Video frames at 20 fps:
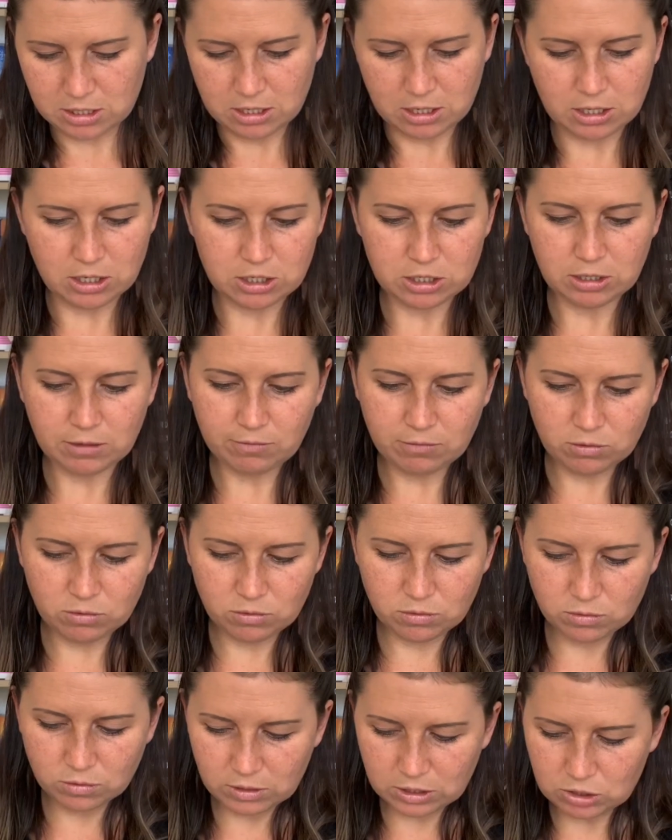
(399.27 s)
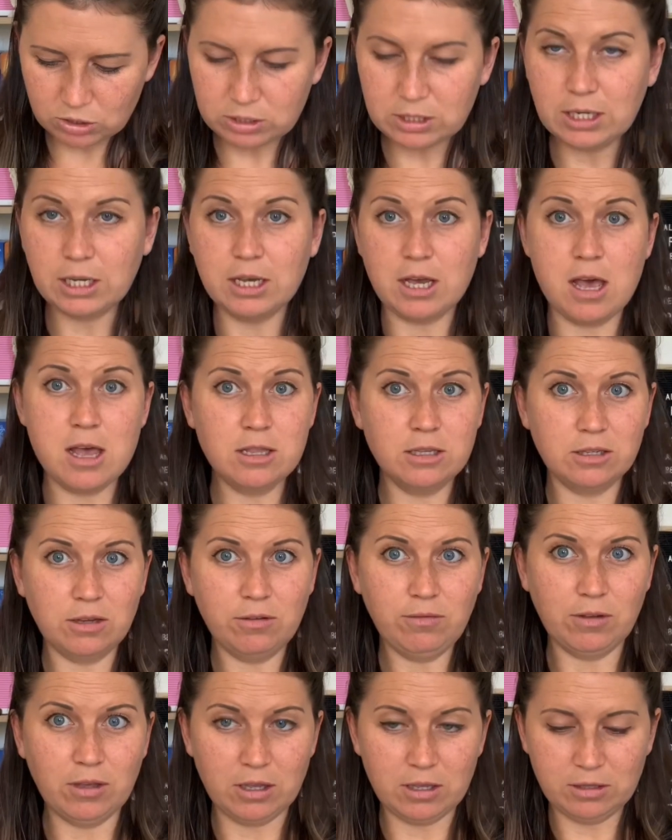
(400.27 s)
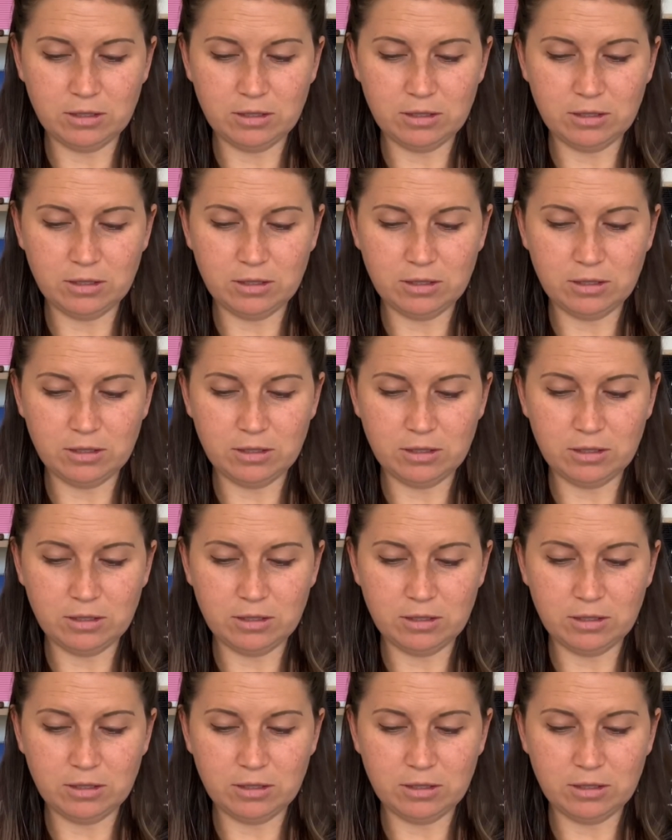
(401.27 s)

Shuffle. Interesting card so far.